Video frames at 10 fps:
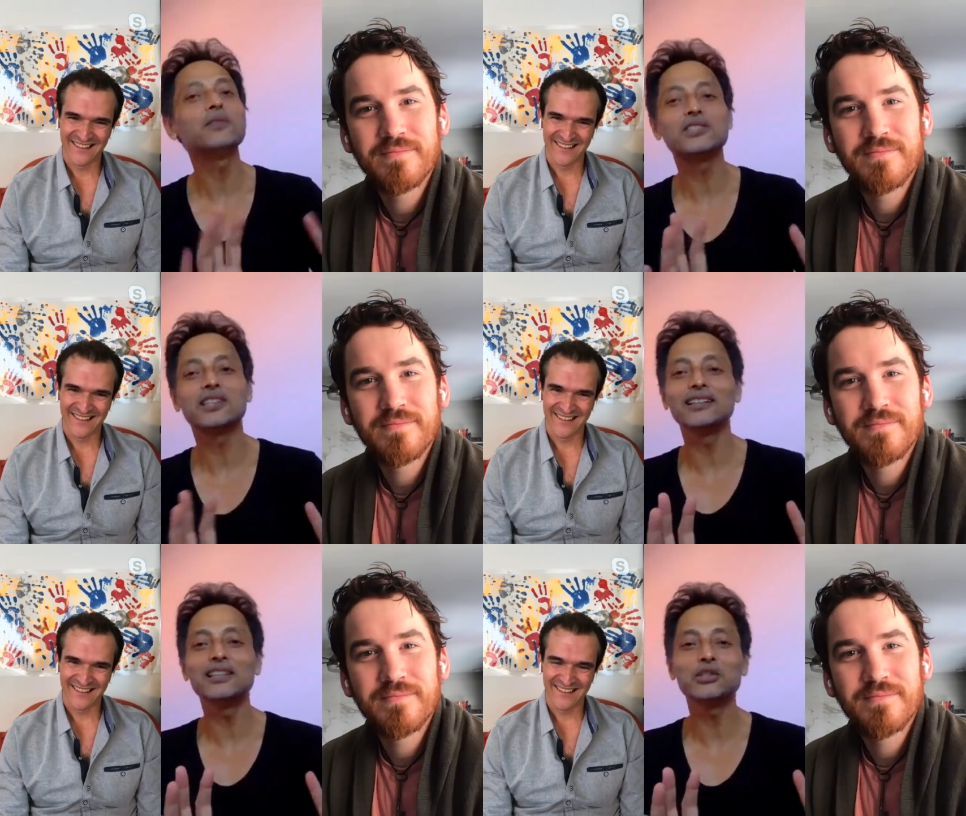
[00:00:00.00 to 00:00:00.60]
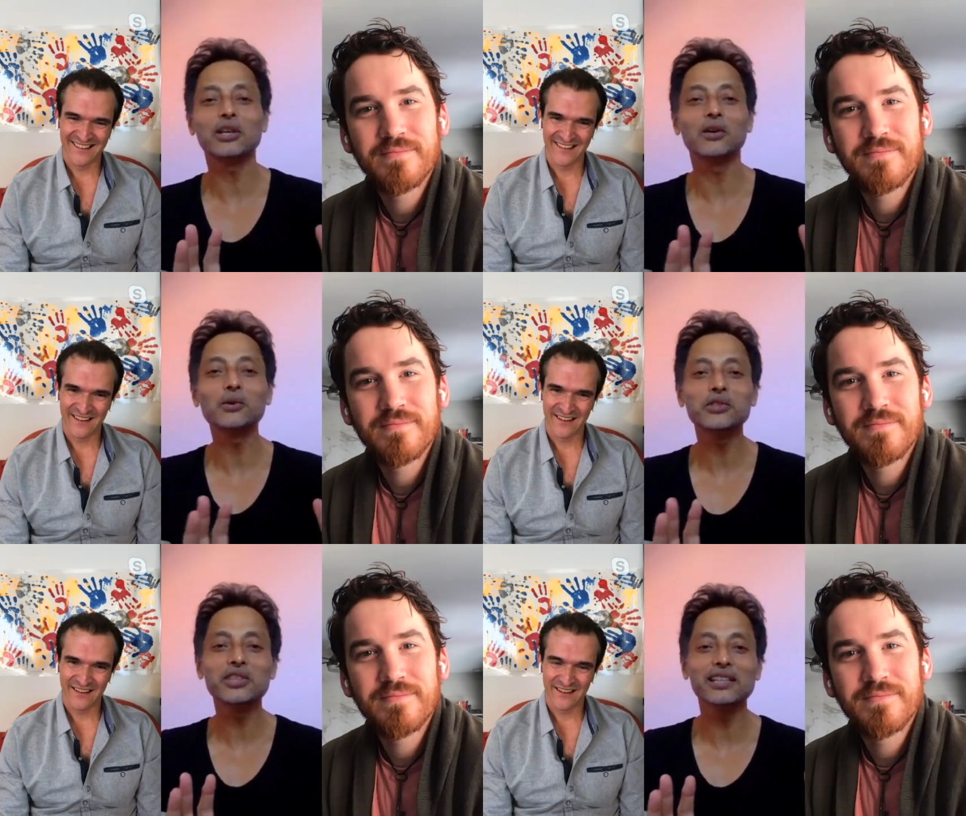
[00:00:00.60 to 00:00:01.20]
Speaker 1: And we suddenly
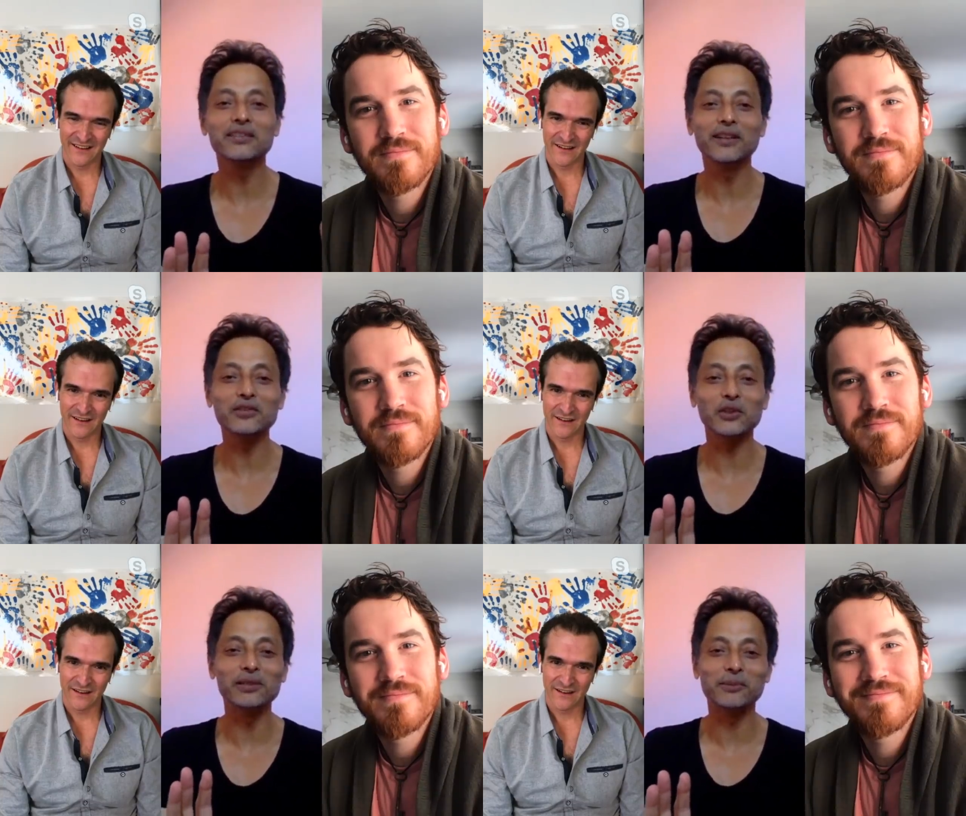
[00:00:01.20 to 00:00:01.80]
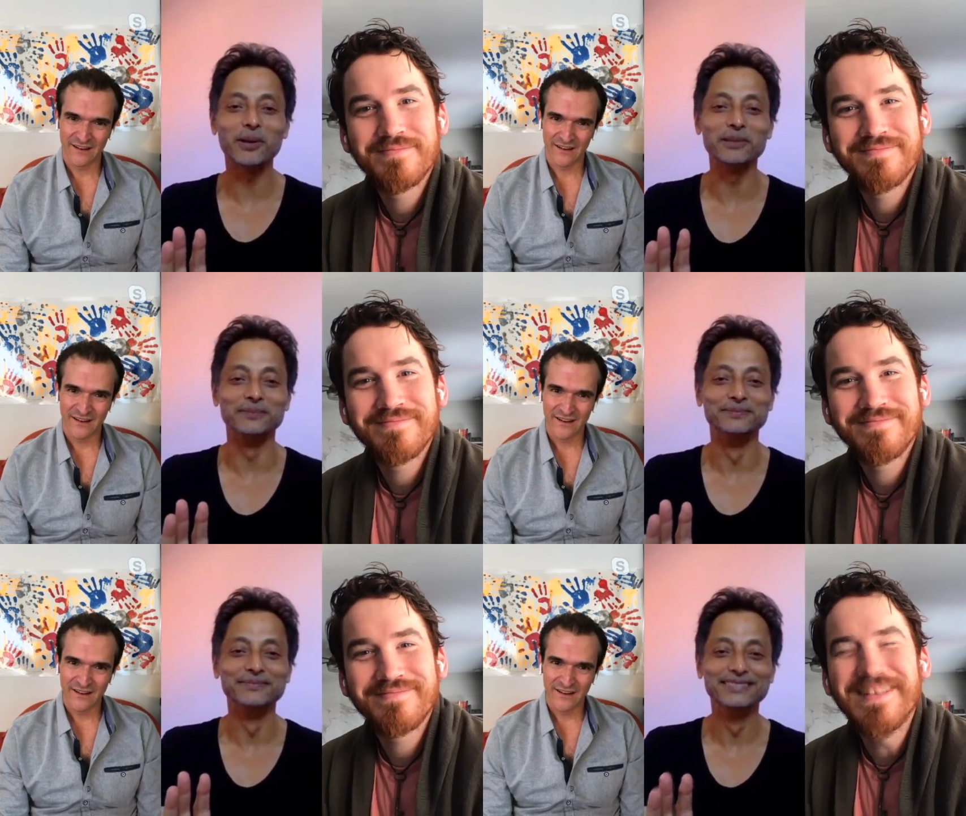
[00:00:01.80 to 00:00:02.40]
saw, oh shit, we have solved the
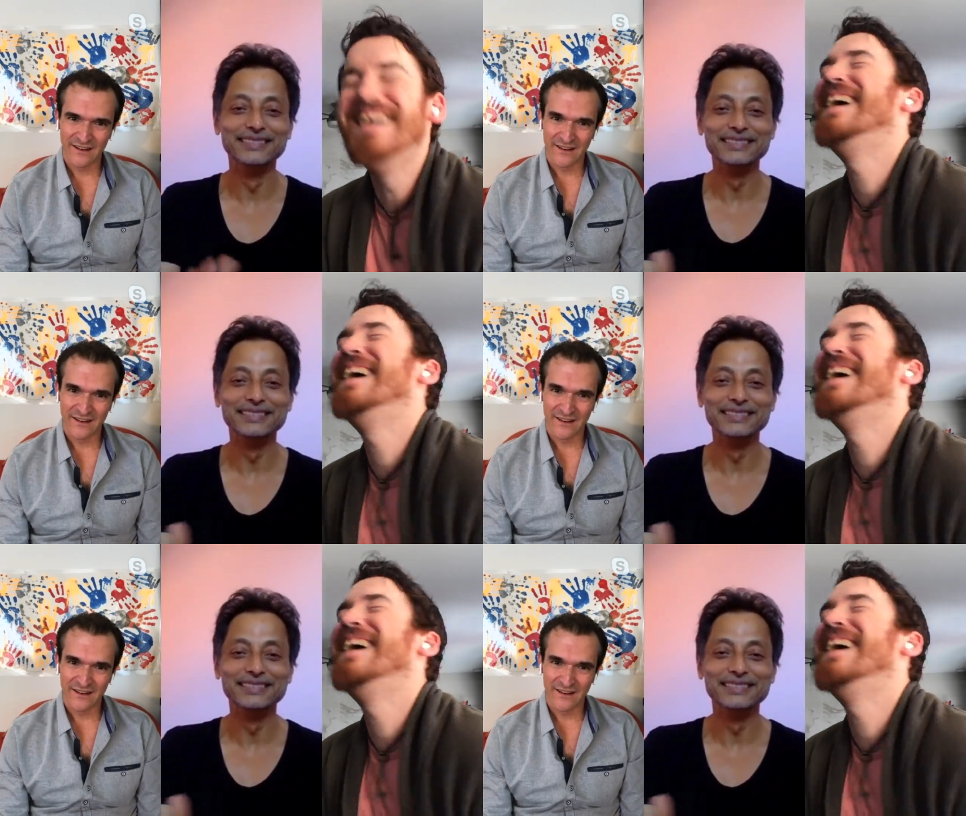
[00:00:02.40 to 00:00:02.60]
problem.